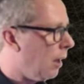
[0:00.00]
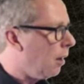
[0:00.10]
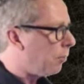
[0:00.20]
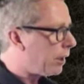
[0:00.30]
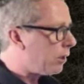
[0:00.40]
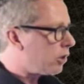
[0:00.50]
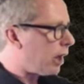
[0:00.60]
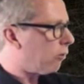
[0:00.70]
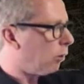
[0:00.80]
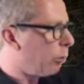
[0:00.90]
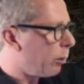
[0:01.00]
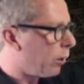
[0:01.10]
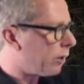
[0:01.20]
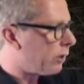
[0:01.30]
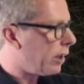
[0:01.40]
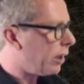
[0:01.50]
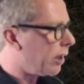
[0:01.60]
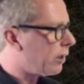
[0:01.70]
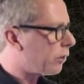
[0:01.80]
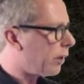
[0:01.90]
But in general, we want to see
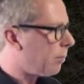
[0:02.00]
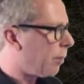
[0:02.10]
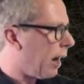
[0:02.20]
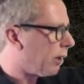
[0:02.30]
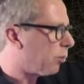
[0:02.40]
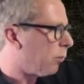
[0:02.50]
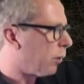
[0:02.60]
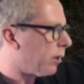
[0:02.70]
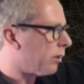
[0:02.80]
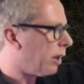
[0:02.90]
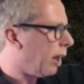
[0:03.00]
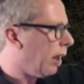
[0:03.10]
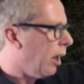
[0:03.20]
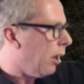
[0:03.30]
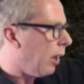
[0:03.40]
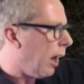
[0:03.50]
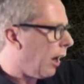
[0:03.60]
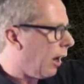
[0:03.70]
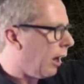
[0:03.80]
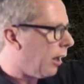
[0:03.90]
these three parts. We want to see
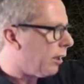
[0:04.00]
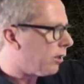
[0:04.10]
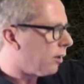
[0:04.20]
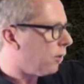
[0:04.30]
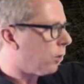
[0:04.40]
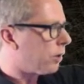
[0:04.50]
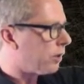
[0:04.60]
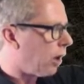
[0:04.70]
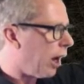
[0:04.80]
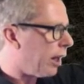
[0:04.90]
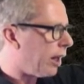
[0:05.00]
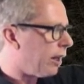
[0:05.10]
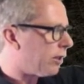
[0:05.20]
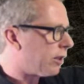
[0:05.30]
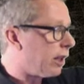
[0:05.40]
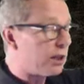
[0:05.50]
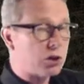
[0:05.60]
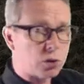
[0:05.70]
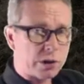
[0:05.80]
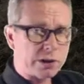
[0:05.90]
a list of your design and
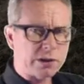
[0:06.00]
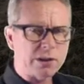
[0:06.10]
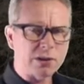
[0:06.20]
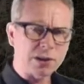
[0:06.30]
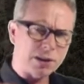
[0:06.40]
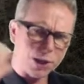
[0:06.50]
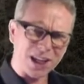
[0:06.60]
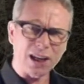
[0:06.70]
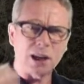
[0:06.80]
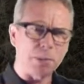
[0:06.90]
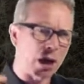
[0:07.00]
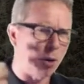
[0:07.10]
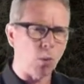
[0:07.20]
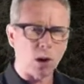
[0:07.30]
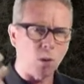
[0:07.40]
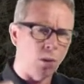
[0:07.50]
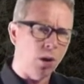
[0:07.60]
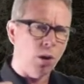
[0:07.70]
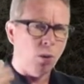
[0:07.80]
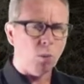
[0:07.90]
aesthetic choices, just thinking about, well,
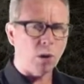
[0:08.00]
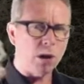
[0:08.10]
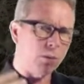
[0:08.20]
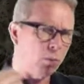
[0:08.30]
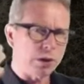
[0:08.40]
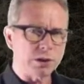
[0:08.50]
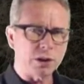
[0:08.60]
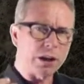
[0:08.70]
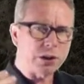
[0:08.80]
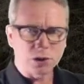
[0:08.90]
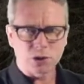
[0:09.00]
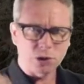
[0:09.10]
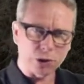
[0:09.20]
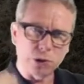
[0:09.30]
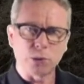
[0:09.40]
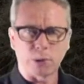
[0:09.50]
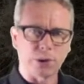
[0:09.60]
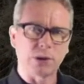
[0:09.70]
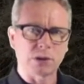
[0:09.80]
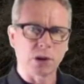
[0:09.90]
what did I do
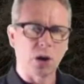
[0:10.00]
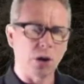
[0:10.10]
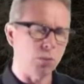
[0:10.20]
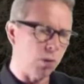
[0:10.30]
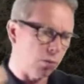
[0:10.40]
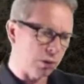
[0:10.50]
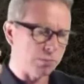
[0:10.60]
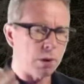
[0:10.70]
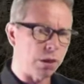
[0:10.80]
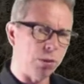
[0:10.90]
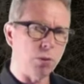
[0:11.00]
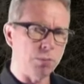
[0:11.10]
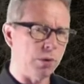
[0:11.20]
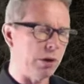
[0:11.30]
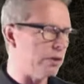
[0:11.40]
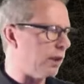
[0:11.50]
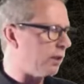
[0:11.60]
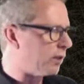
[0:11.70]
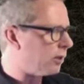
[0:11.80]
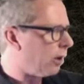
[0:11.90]
with this code? What was my thought
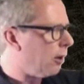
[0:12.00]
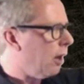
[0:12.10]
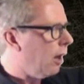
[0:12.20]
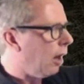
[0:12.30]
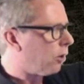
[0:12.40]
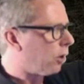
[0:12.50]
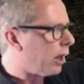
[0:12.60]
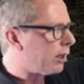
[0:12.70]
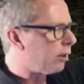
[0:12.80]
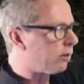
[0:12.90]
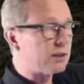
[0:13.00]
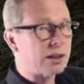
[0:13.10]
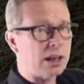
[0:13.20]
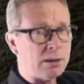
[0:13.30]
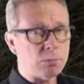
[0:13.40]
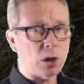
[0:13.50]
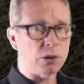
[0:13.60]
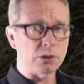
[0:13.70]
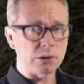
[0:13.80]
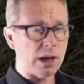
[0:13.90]
process? So a good idea is to keep
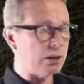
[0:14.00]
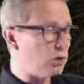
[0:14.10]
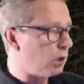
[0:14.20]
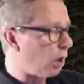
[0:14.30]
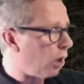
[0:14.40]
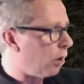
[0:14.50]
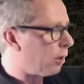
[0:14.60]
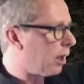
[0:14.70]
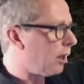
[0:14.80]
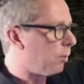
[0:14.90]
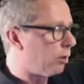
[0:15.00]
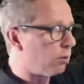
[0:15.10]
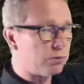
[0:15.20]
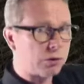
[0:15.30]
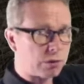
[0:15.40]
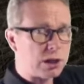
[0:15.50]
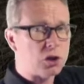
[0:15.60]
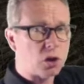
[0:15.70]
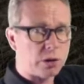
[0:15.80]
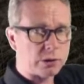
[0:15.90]
notes as you go, keep little
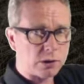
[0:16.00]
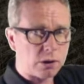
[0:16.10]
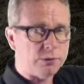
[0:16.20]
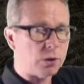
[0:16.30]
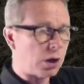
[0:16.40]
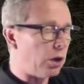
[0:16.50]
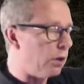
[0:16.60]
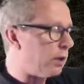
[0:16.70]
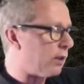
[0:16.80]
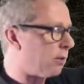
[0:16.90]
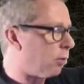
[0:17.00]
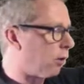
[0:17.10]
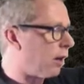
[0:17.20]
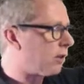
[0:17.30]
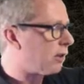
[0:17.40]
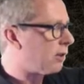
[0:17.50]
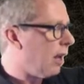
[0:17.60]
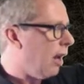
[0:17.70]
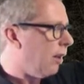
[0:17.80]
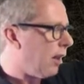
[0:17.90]
screenshots of your code as it progresses.
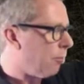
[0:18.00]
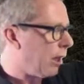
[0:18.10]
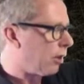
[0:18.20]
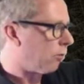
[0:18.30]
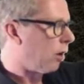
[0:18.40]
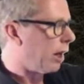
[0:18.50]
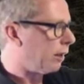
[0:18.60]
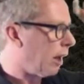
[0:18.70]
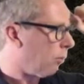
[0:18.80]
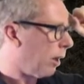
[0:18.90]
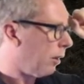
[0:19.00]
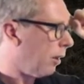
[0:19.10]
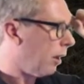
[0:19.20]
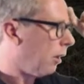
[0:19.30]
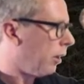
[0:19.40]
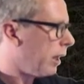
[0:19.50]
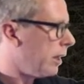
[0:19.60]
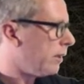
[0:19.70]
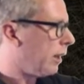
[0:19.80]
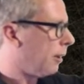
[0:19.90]
That makes writing that one a lot
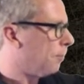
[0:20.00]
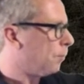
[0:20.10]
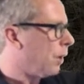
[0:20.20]
easier.